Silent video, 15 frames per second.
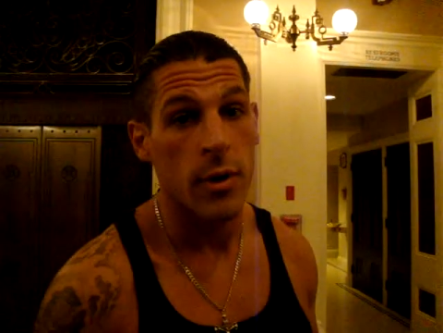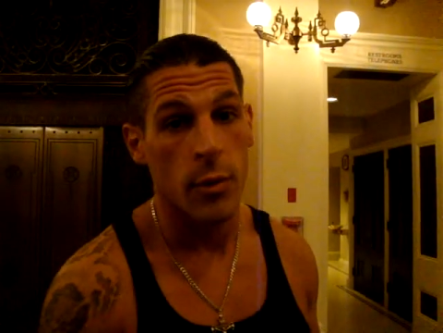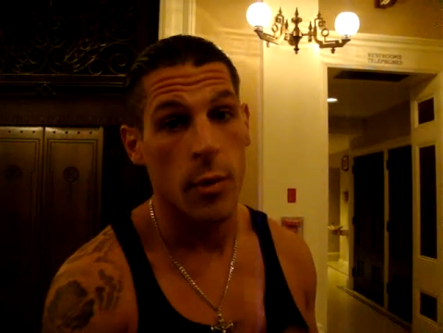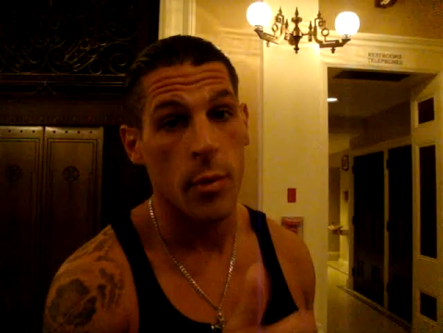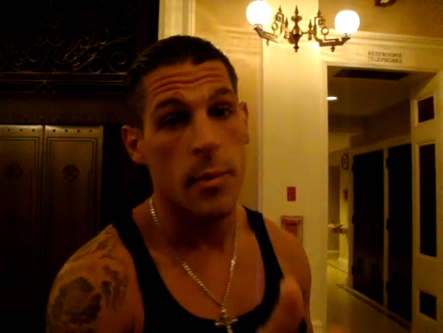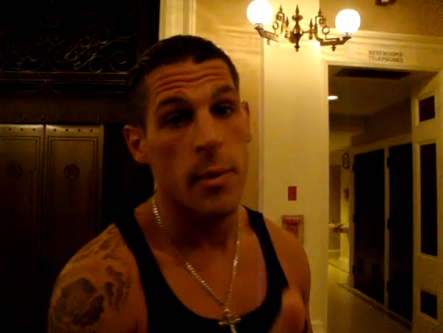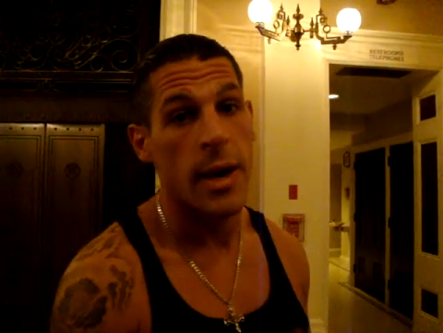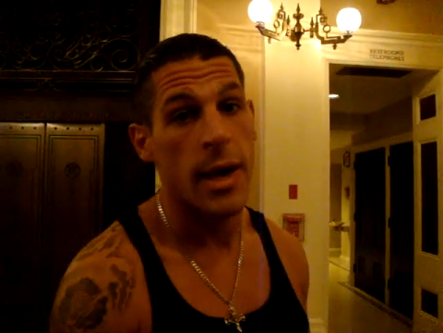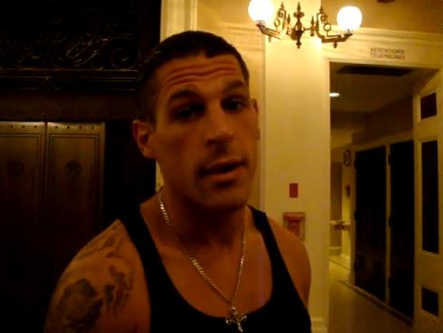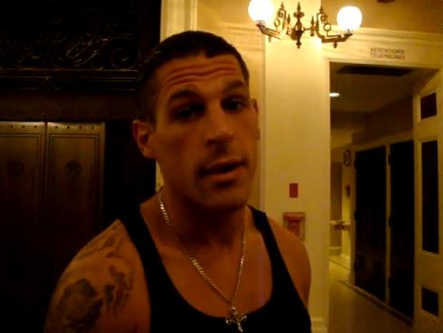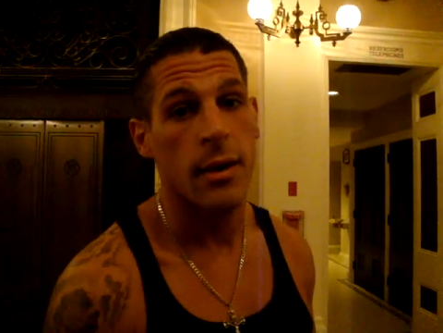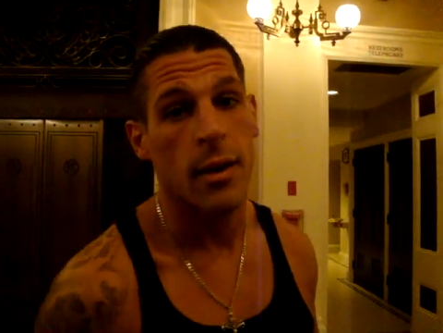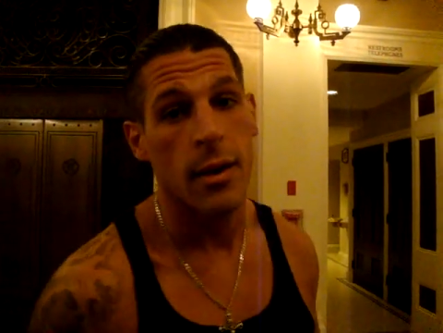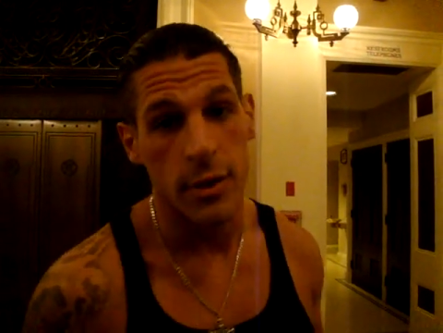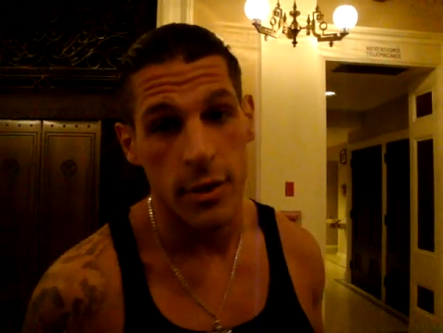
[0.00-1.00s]
We'll be back
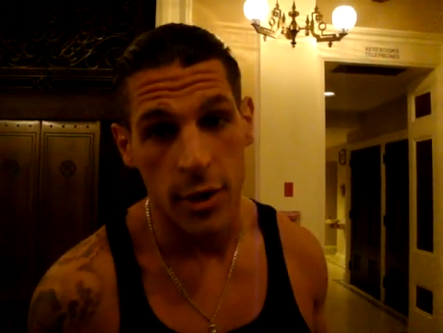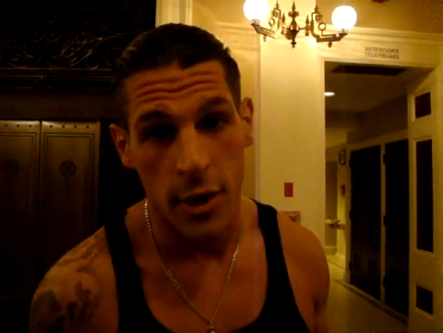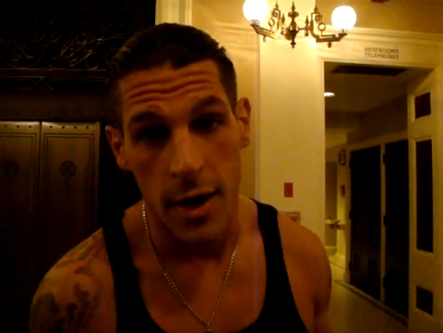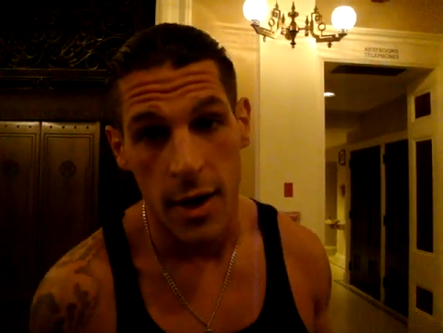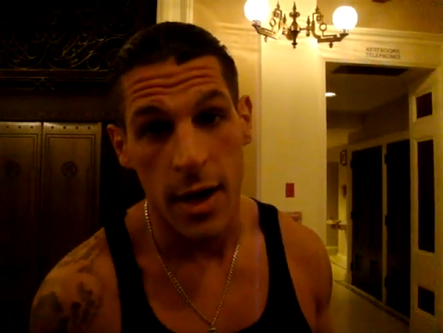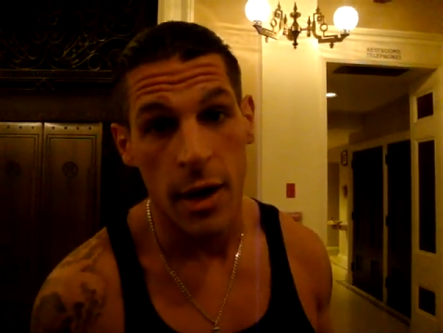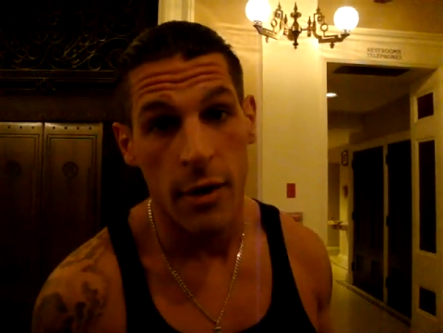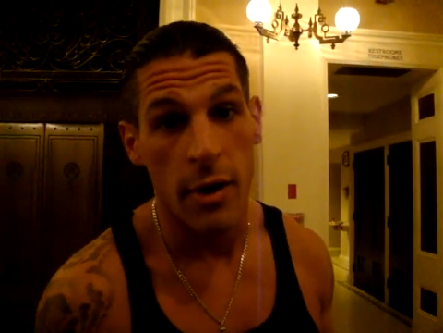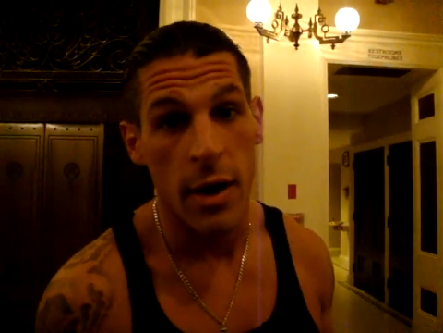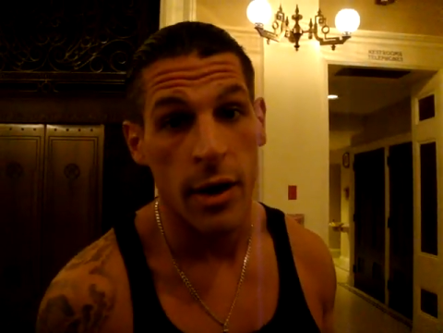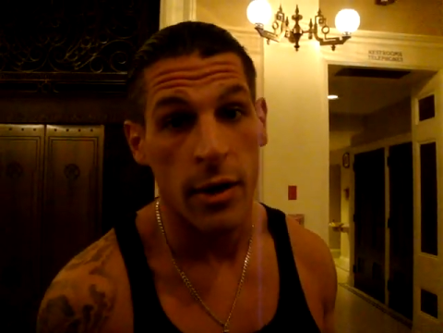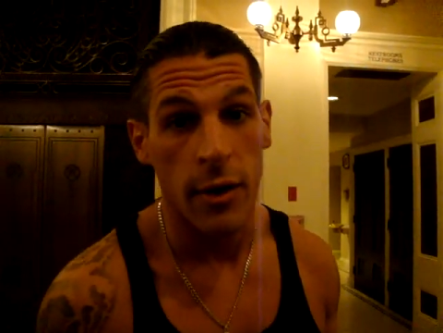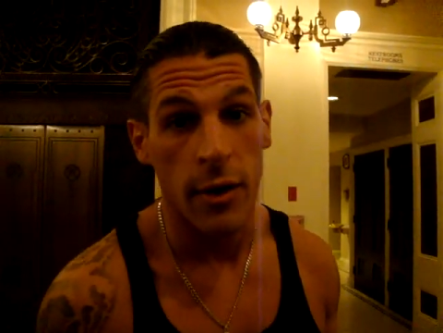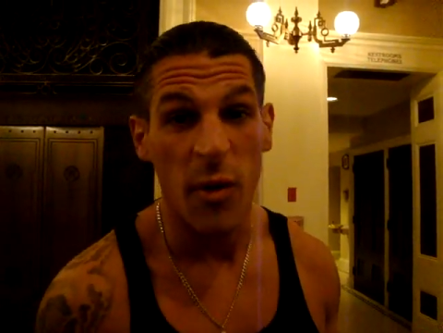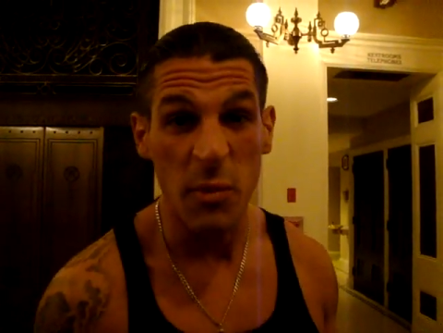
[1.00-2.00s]
on the Johnny Knockout
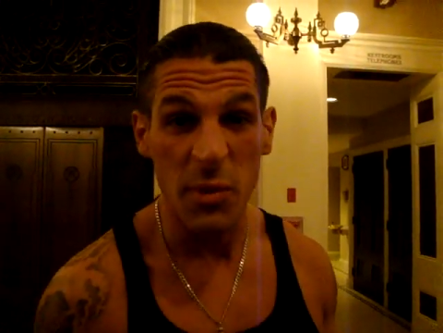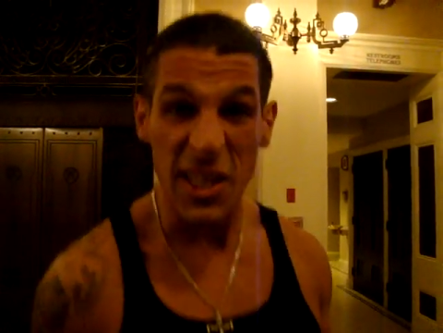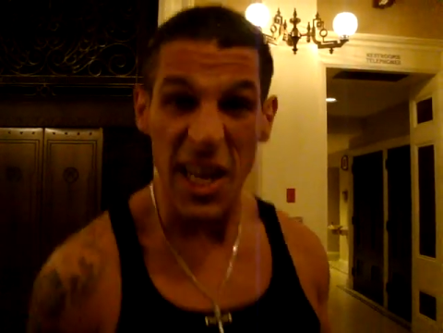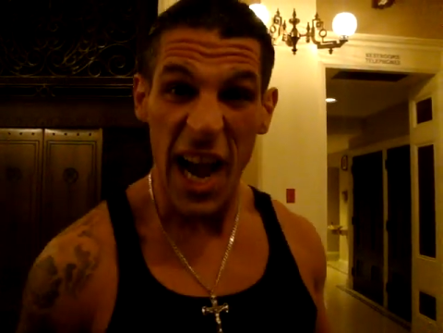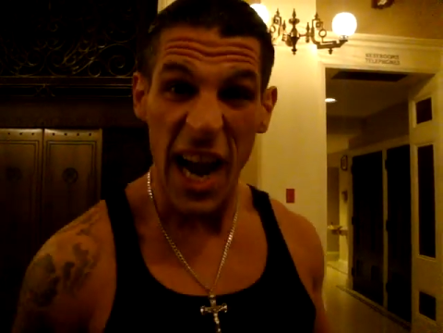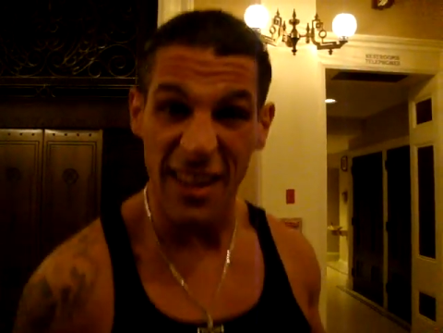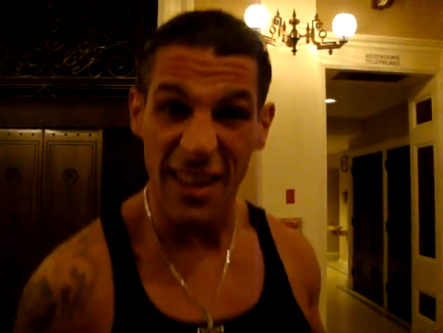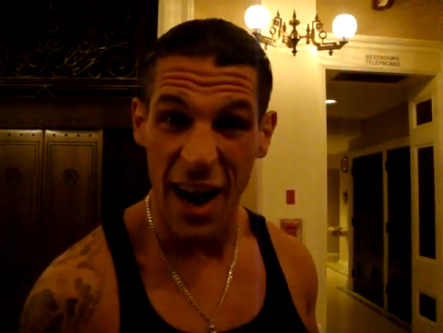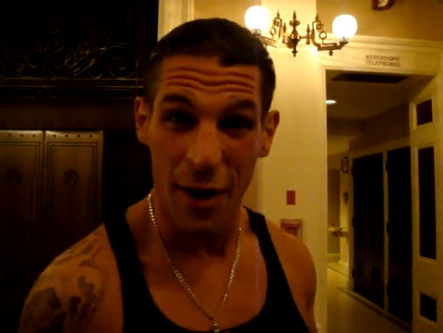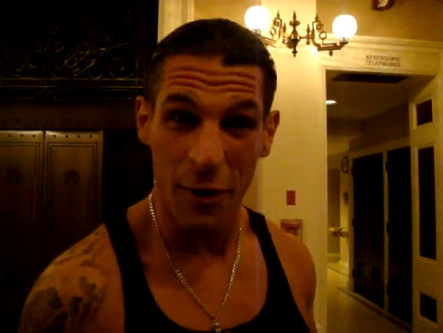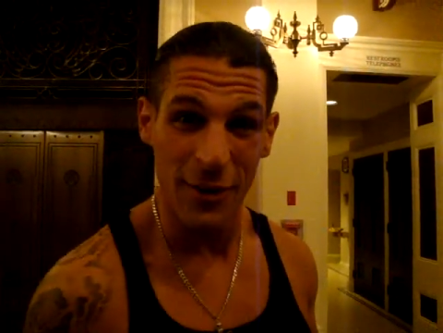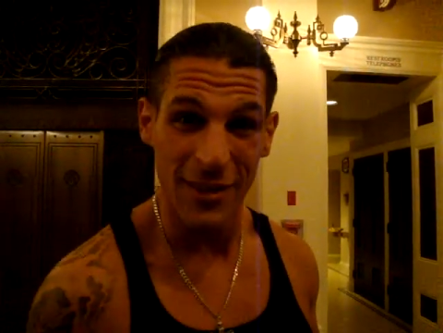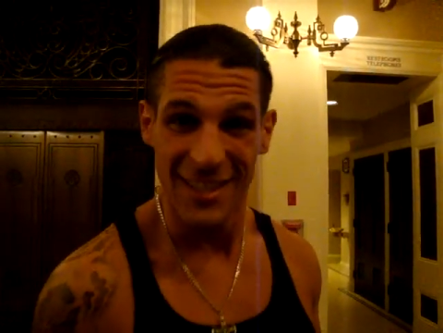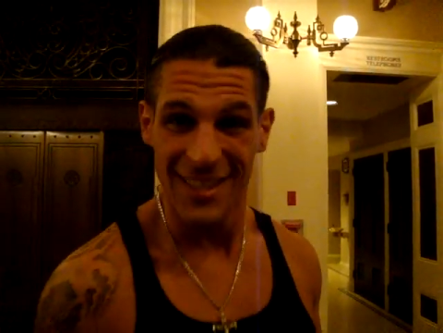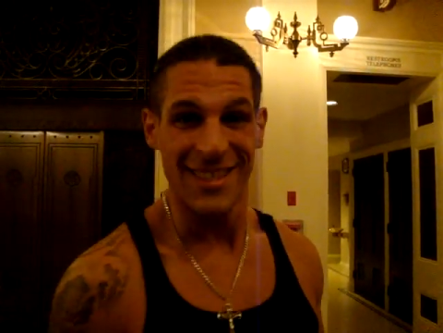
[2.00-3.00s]
Reality from
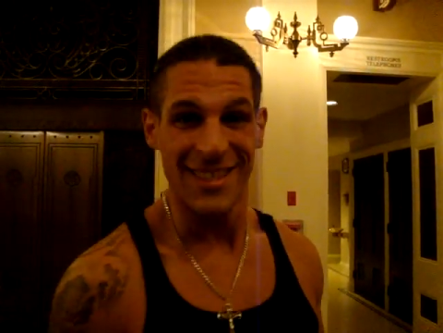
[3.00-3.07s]
Sacktown.